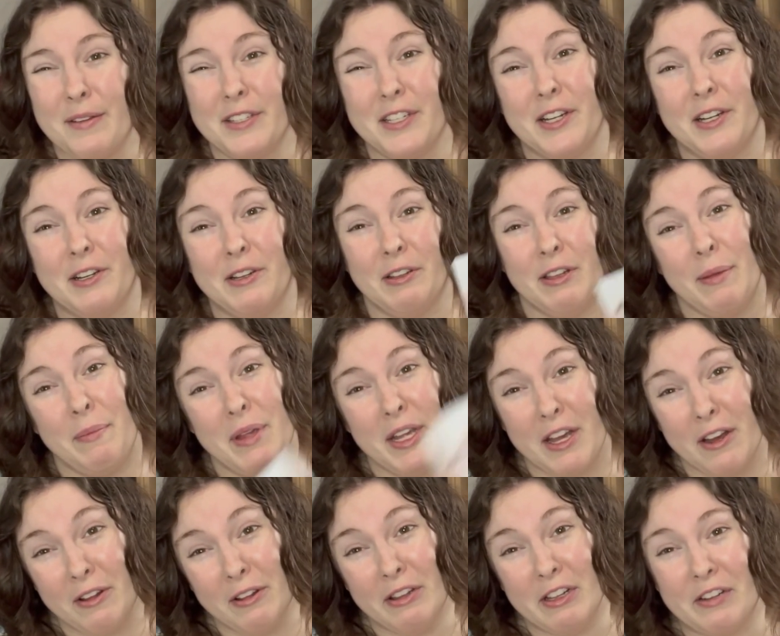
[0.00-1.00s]
So let me
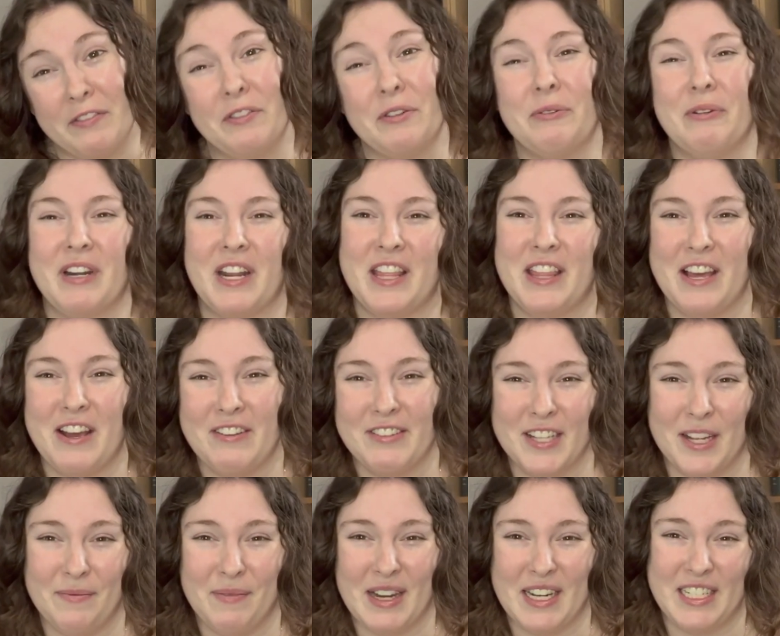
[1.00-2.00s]
go look for one of those
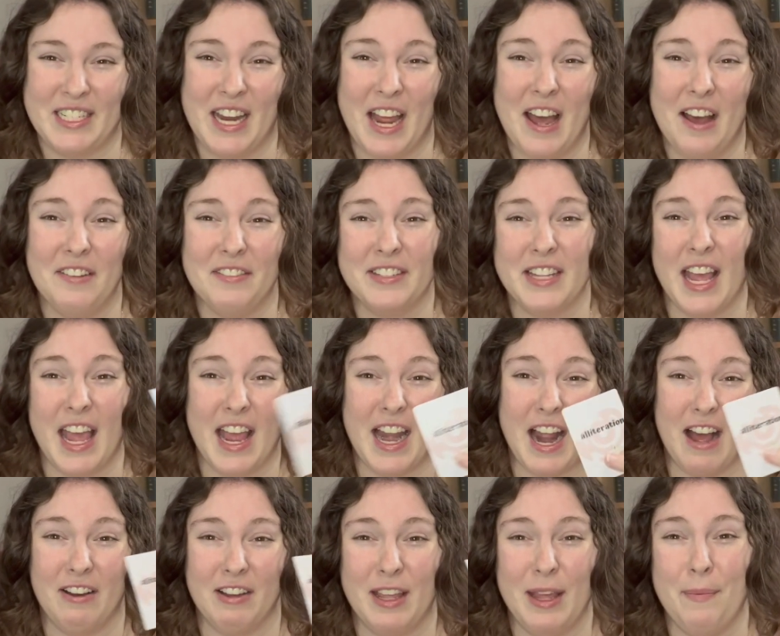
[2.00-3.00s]
on my shelves and
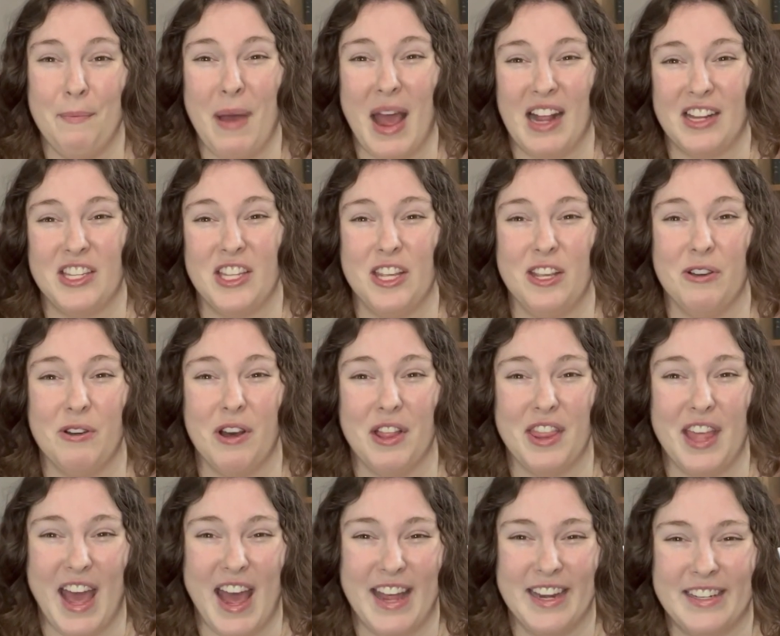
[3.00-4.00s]
I'll get back to you on
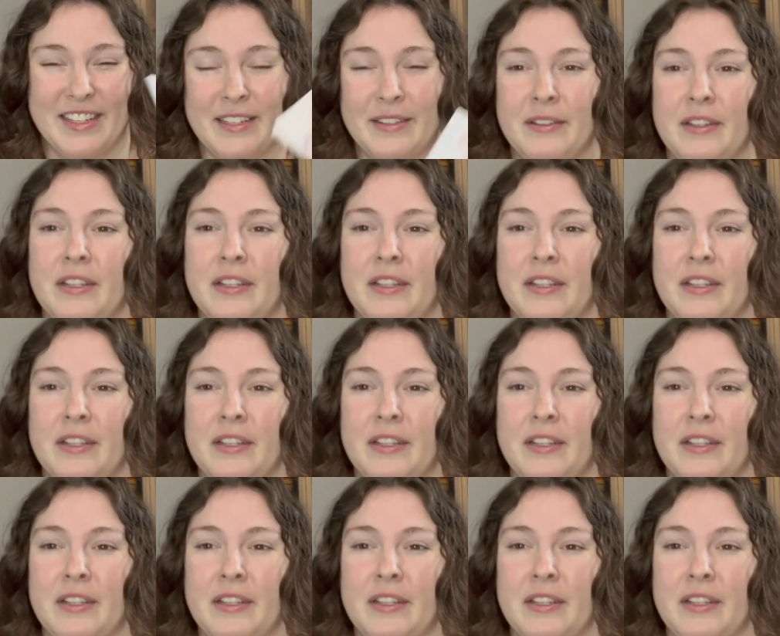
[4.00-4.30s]
that.